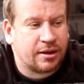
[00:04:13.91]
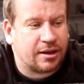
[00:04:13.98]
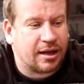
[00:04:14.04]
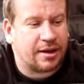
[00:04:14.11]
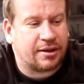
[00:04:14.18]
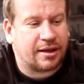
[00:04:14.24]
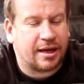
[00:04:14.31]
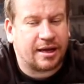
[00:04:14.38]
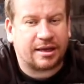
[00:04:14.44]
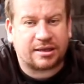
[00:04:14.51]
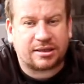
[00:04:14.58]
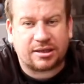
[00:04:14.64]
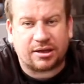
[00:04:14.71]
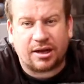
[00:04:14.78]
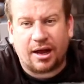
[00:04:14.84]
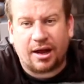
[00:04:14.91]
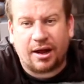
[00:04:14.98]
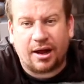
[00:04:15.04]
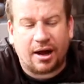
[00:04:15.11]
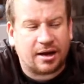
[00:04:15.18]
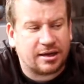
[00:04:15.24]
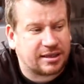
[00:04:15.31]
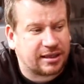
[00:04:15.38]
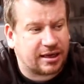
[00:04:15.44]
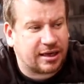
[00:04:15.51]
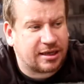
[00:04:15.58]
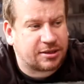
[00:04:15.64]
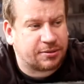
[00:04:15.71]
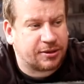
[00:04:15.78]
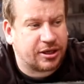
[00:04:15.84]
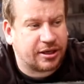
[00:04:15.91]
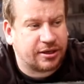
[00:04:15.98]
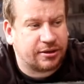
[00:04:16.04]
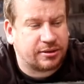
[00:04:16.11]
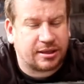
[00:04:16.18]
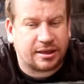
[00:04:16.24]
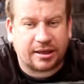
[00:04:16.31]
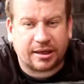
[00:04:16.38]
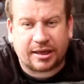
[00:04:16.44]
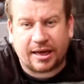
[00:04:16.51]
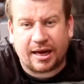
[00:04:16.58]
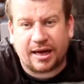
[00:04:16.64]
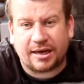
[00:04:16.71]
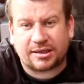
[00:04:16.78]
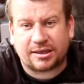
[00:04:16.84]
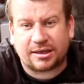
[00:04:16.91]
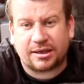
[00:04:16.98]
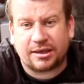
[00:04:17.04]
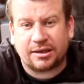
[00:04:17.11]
Then there's uh, isinglass which I use in the cask.